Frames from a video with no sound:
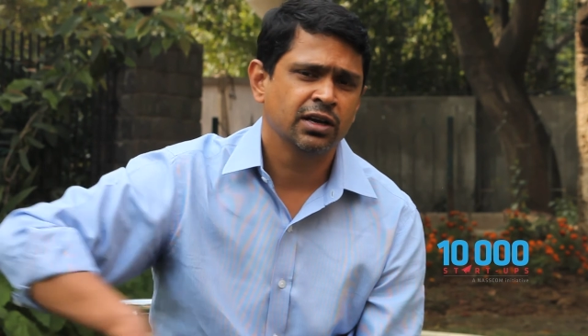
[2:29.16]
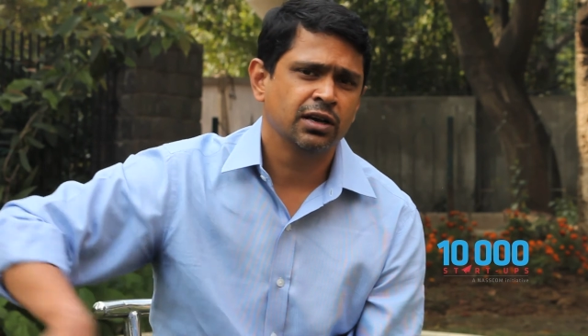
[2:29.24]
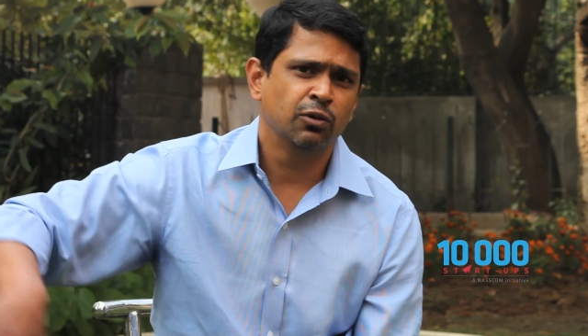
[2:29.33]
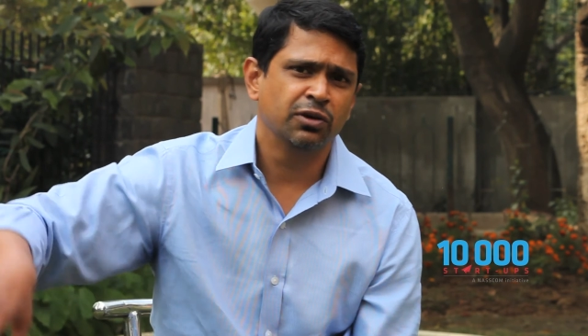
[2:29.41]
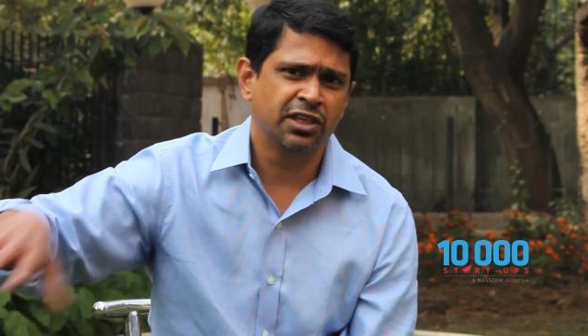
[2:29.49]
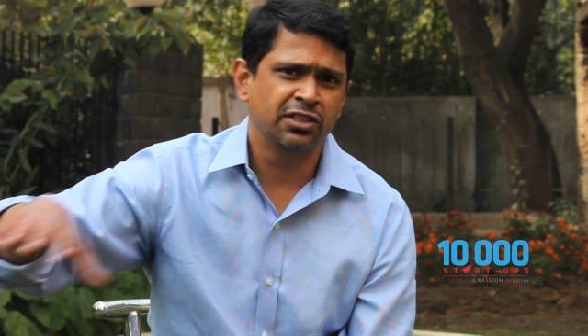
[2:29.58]

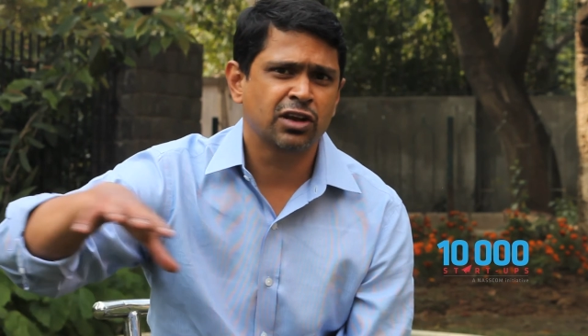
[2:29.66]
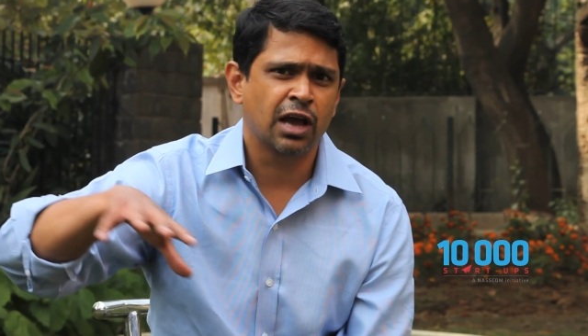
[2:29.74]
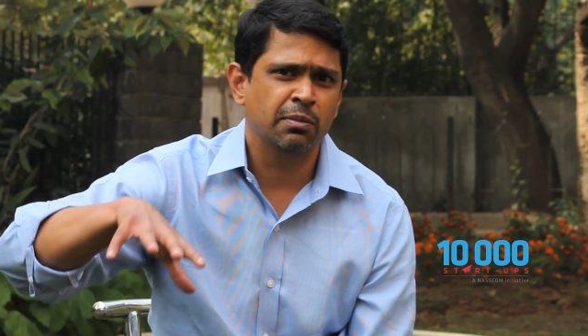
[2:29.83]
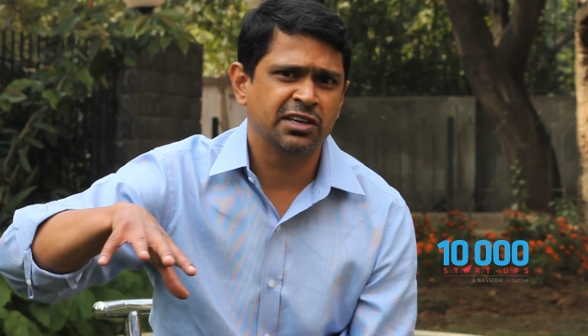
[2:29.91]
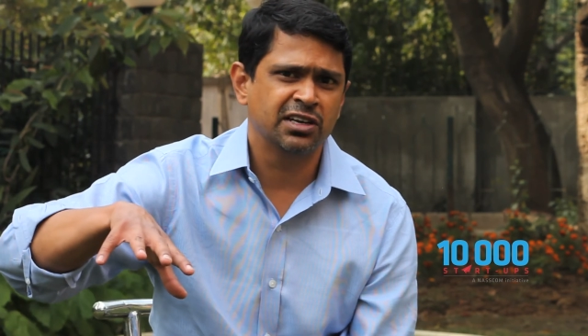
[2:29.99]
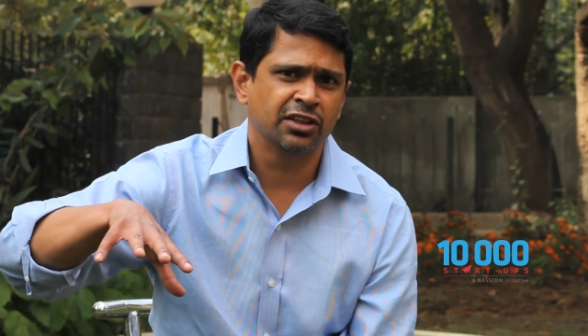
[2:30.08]
within their
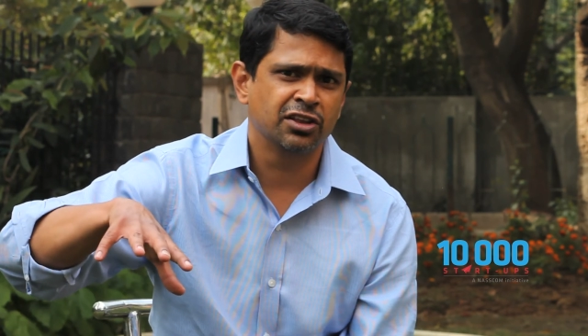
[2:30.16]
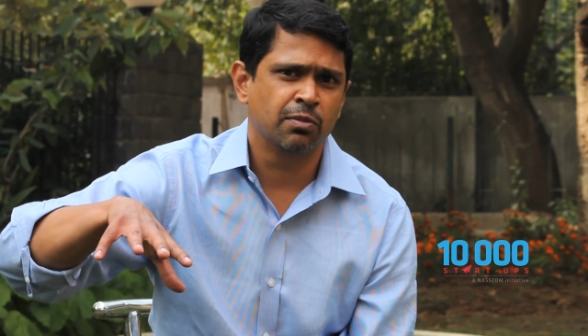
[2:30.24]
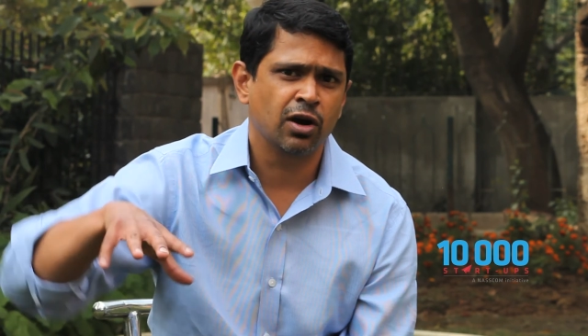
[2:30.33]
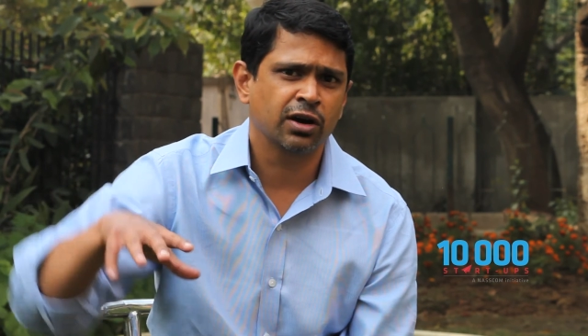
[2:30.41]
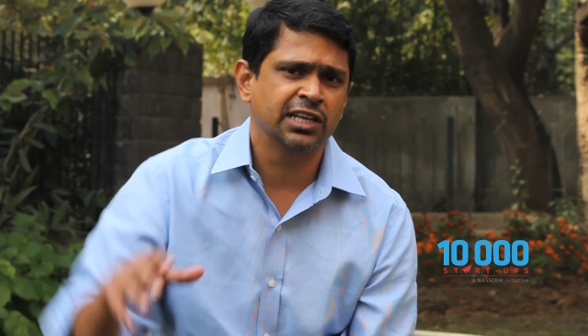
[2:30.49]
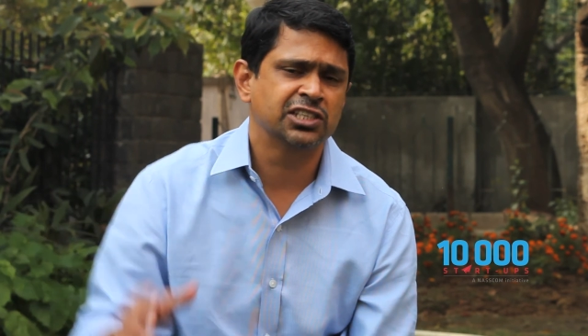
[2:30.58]
company to other
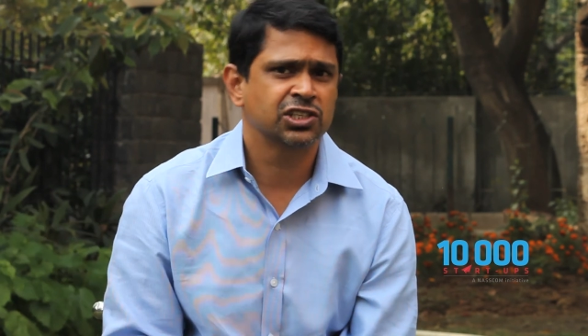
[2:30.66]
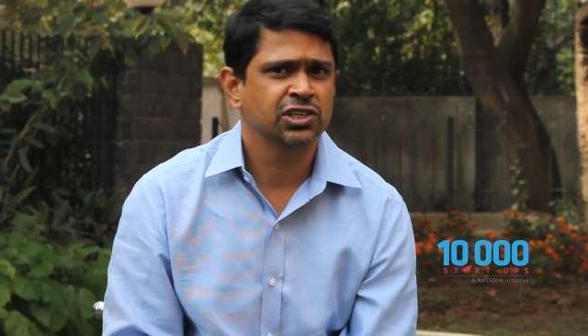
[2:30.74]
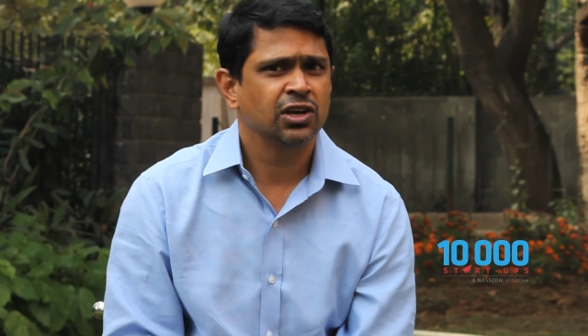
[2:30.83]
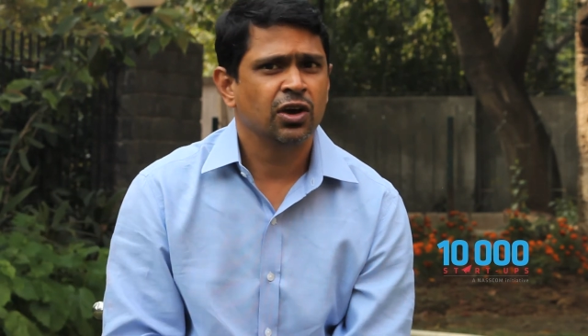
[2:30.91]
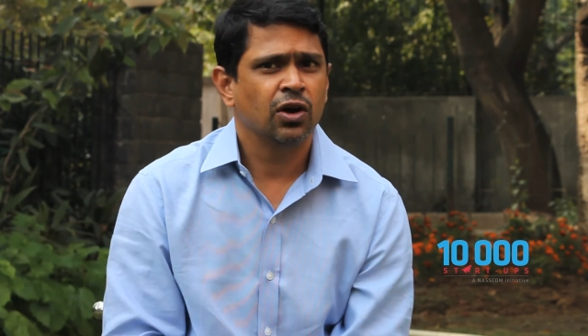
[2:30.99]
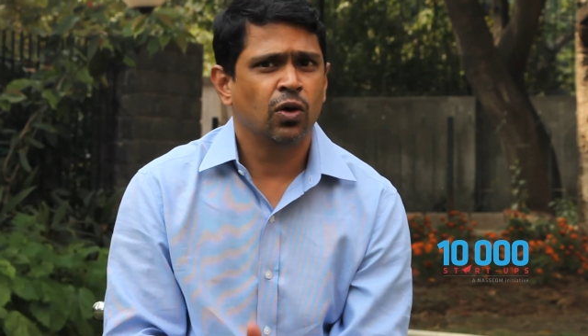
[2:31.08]
markets,
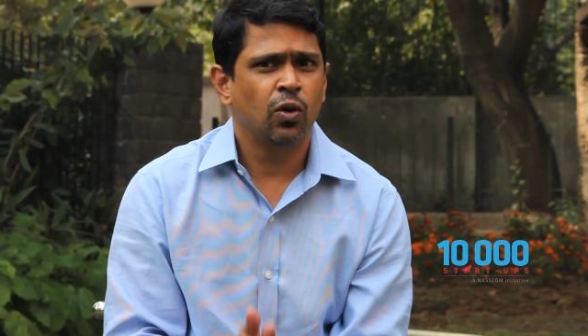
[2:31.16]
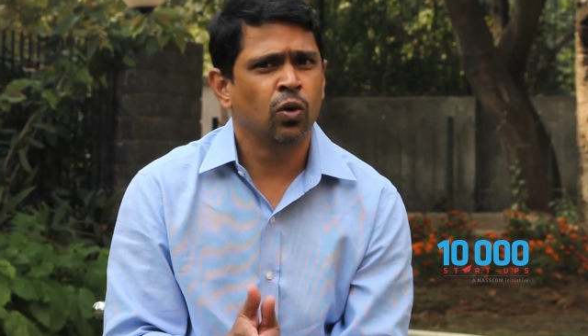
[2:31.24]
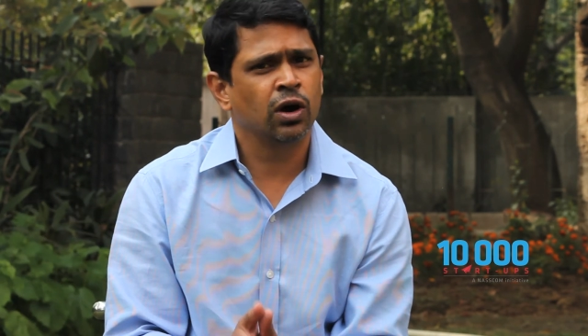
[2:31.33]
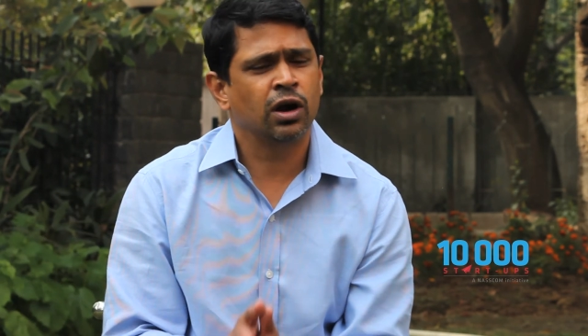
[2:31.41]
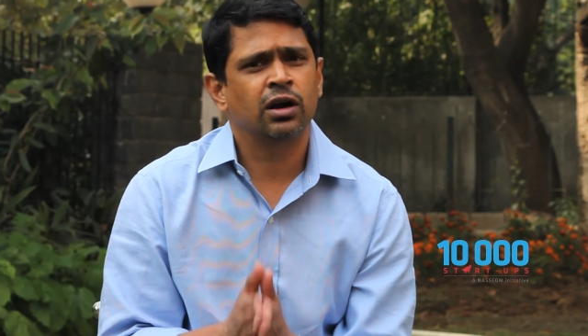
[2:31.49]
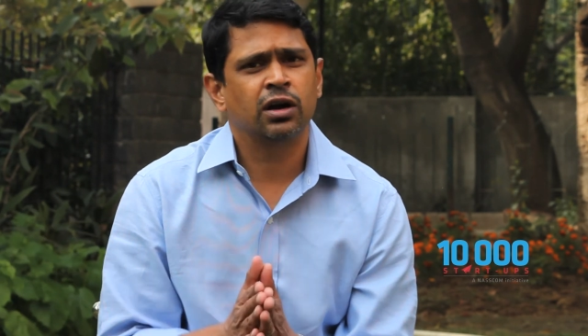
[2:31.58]

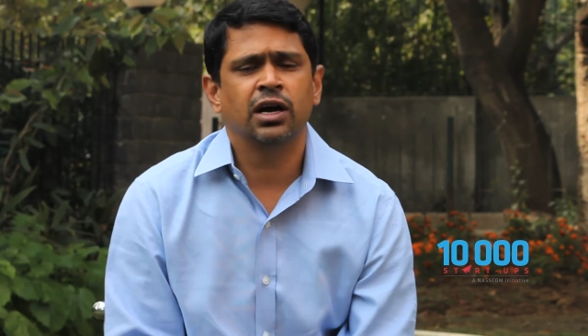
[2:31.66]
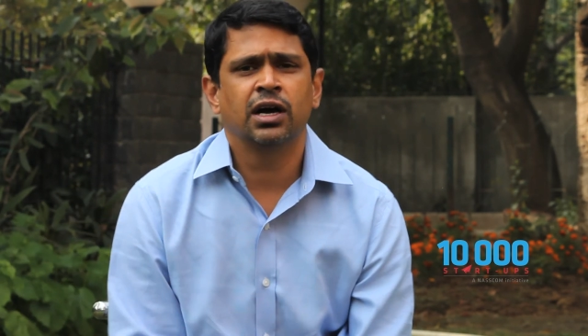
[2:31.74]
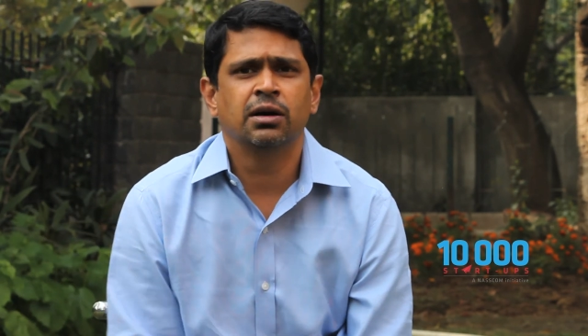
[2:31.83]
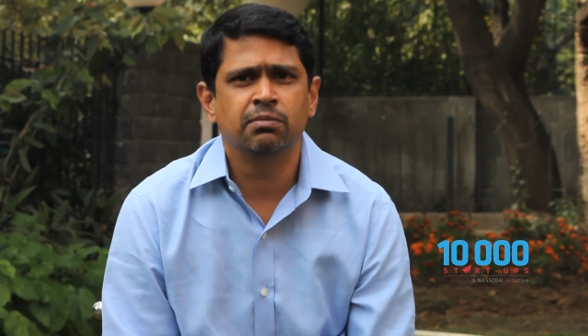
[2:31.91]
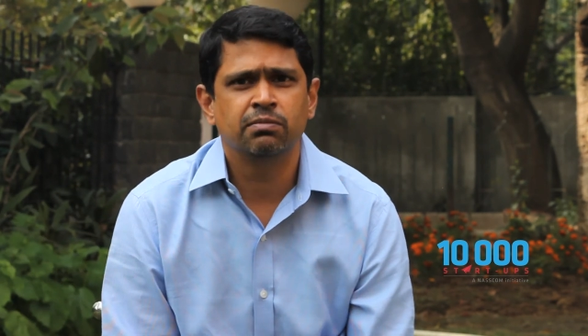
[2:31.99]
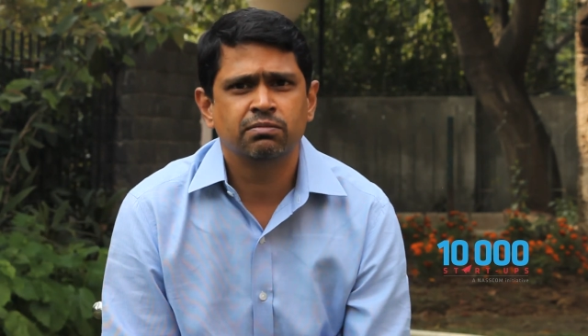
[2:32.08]
or
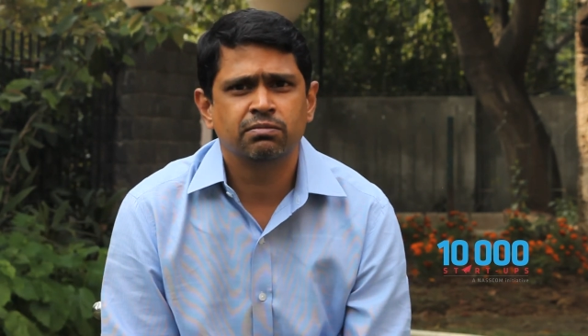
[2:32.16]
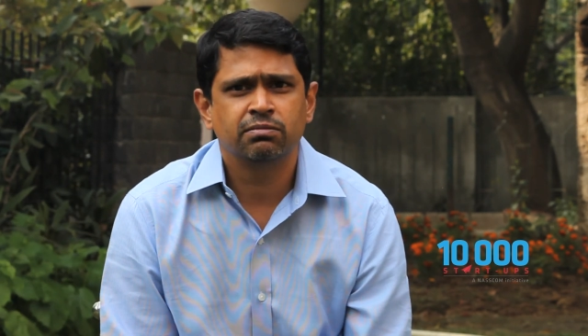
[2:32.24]
um,